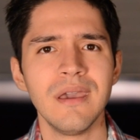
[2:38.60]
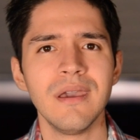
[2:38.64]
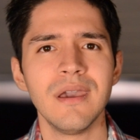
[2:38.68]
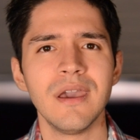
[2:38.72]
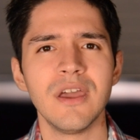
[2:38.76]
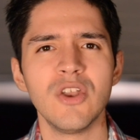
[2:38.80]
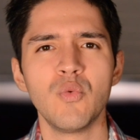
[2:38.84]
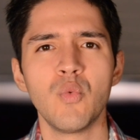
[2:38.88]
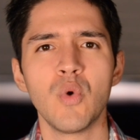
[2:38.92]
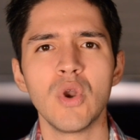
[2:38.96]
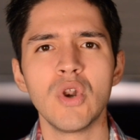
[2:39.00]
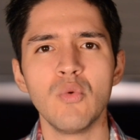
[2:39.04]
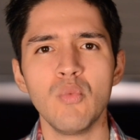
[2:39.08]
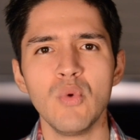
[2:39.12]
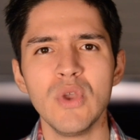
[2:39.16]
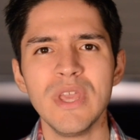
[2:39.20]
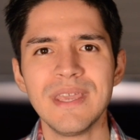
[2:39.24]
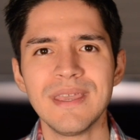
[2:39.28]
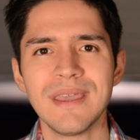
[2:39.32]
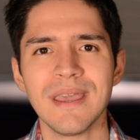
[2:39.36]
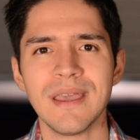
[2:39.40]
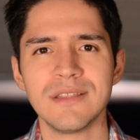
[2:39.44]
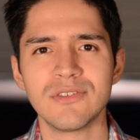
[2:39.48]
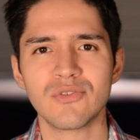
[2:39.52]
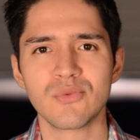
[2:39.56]
And one
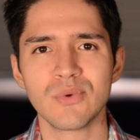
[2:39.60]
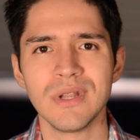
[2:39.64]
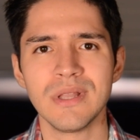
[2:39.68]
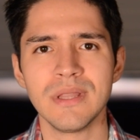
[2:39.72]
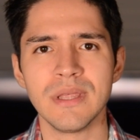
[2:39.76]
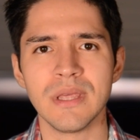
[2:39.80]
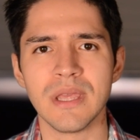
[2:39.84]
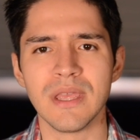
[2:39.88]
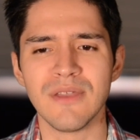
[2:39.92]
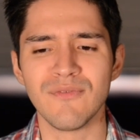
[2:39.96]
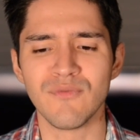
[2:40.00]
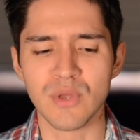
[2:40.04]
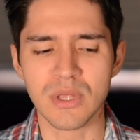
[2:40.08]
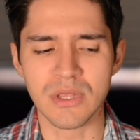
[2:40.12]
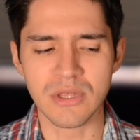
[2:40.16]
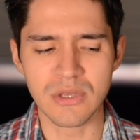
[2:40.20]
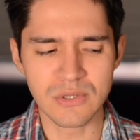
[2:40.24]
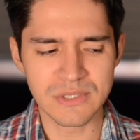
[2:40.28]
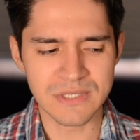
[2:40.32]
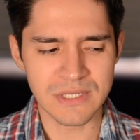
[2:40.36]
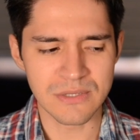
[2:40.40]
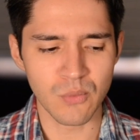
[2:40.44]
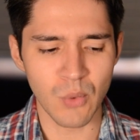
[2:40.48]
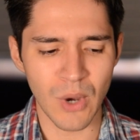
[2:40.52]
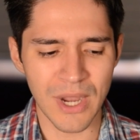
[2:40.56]
weekend, really, if we
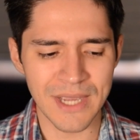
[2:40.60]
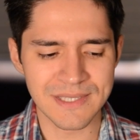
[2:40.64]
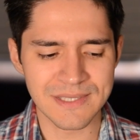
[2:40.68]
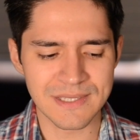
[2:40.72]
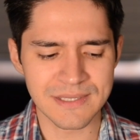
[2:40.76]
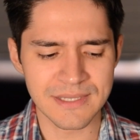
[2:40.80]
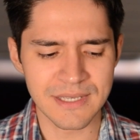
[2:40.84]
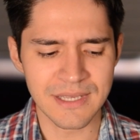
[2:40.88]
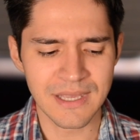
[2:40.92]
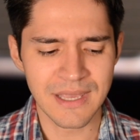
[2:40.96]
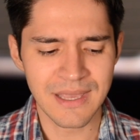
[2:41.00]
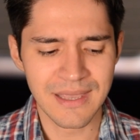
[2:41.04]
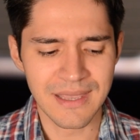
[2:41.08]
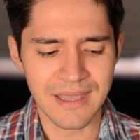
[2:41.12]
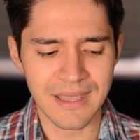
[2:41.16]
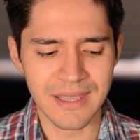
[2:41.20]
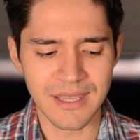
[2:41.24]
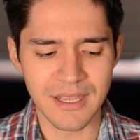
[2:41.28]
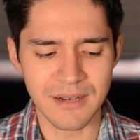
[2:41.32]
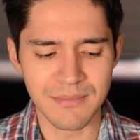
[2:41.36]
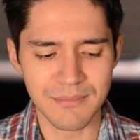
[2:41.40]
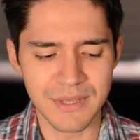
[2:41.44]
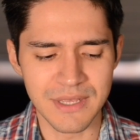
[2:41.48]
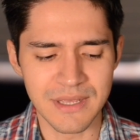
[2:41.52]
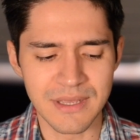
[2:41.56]
use it wisely, it
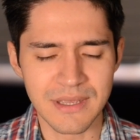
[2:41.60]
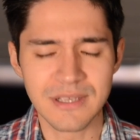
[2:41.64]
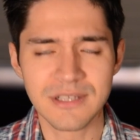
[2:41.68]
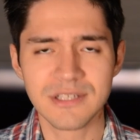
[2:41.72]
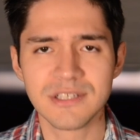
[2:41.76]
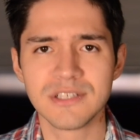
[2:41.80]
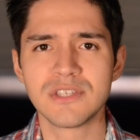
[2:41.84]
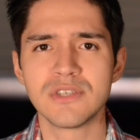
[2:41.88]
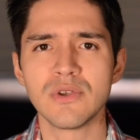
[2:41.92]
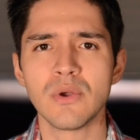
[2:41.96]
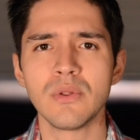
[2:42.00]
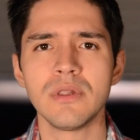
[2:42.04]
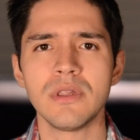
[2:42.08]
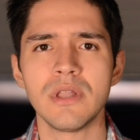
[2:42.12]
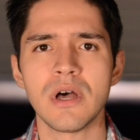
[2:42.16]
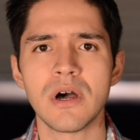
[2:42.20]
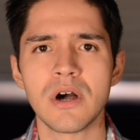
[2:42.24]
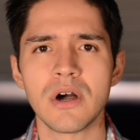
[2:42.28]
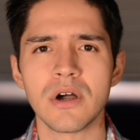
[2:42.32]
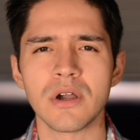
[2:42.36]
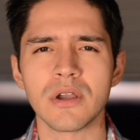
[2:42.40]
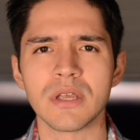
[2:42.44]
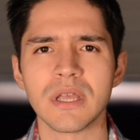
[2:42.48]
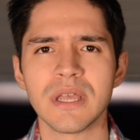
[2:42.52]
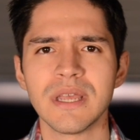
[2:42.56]
can be so
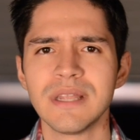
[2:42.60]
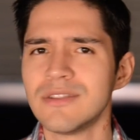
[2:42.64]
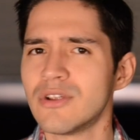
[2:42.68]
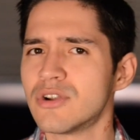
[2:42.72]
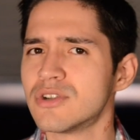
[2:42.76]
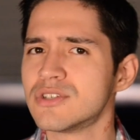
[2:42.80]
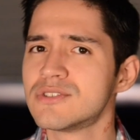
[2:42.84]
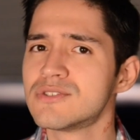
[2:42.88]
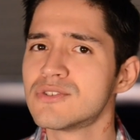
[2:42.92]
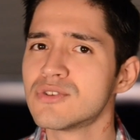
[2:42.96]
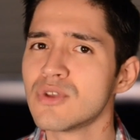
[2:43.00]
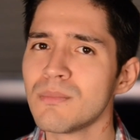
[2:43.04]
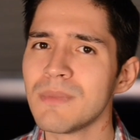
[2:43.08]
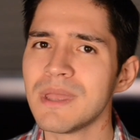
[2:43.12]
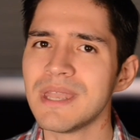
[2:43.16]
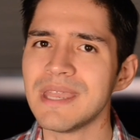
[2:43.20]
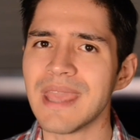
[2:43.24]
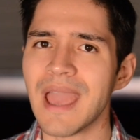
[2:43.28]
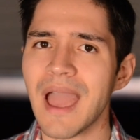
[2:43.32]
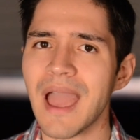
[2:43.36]
long. There are so many